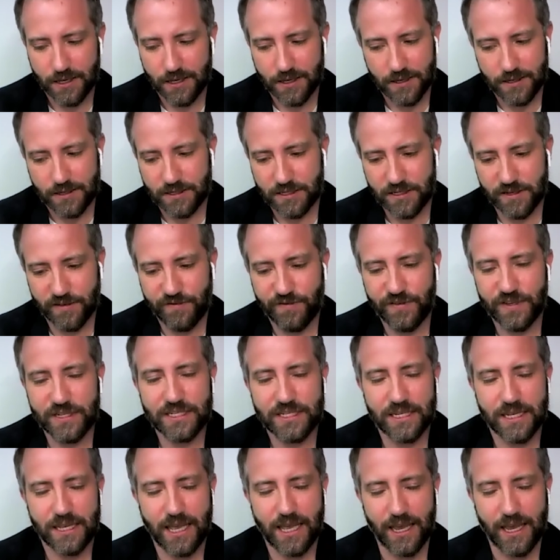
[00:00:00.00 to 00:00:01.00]

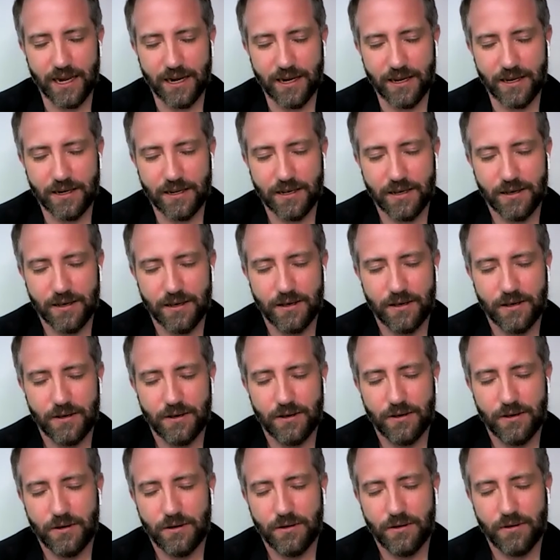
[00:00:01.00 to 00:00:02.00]
sophisticated,
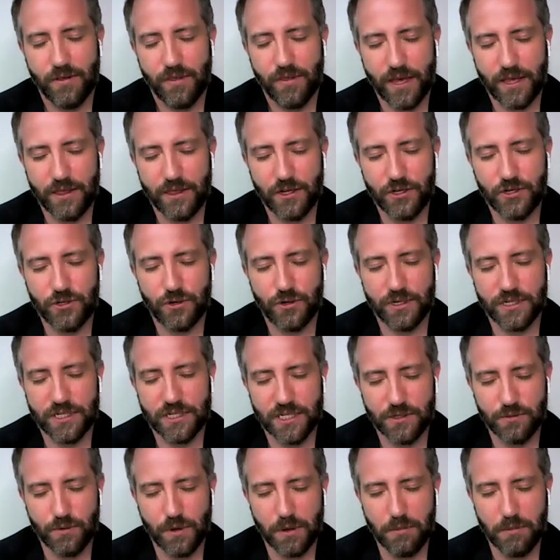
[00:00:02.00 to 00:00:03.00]
then the
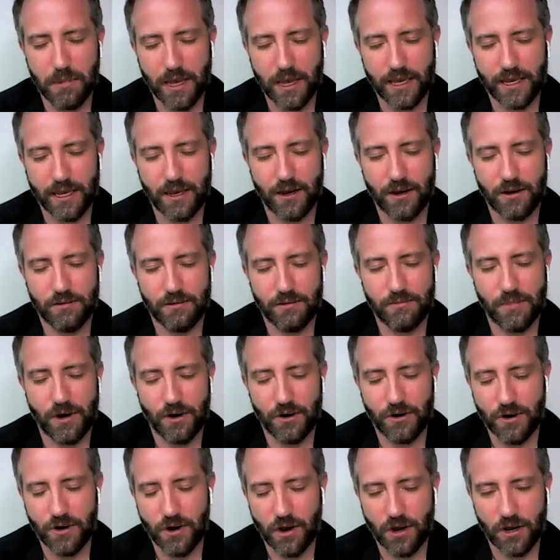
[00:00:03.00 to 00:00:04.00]
choices we make are
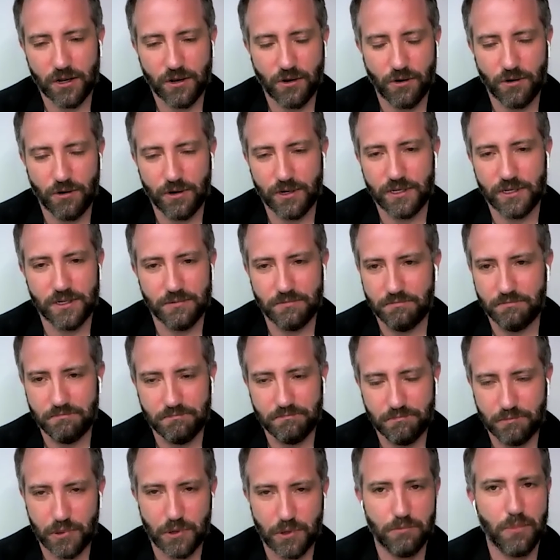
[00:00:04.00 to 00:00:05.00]
not going to
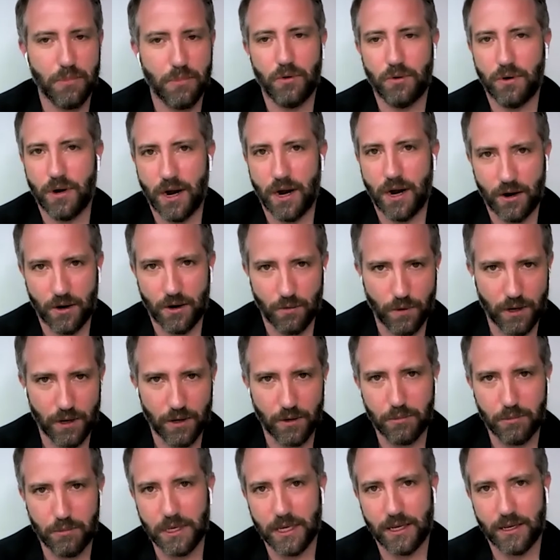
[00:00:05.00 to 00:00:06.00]
promote our
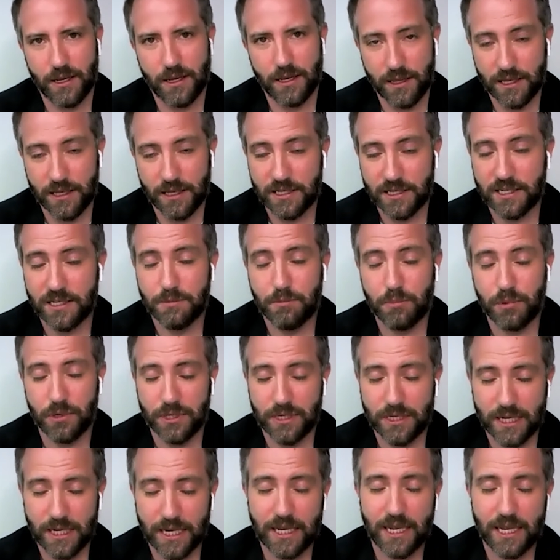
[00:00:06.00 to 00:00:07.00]
well-being. And this is
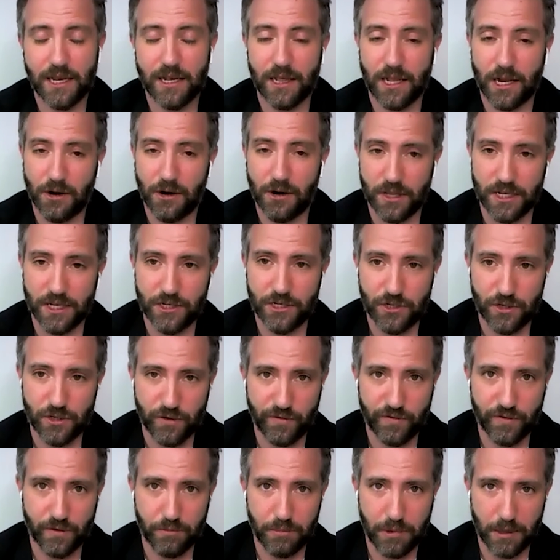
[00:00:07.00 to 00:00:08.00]
particularly true
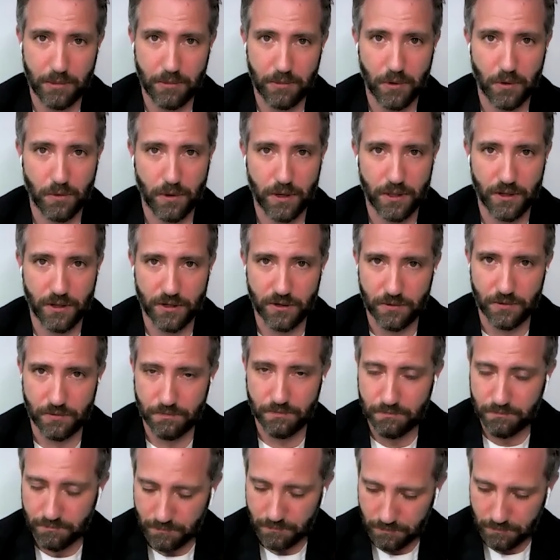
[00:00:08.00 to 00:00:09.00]
for people when they're
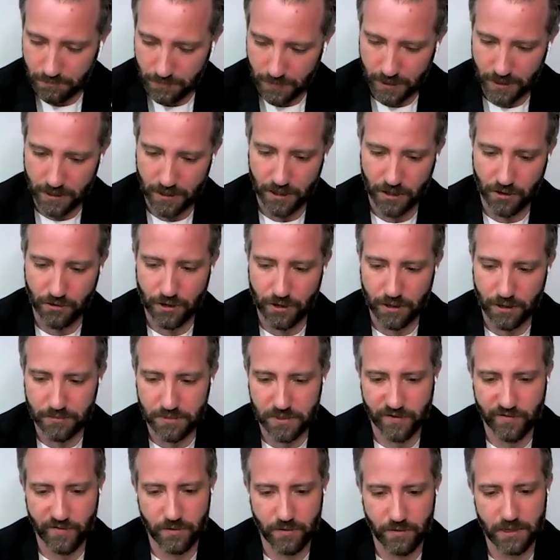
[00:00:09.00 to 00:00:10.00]
in the grips
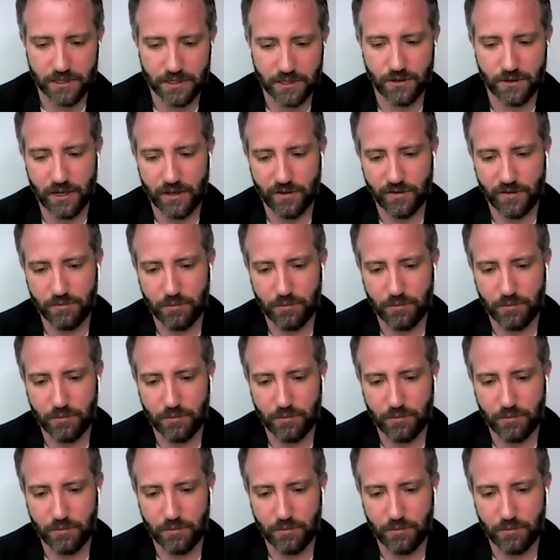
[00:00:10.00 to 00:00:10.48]
of a mental health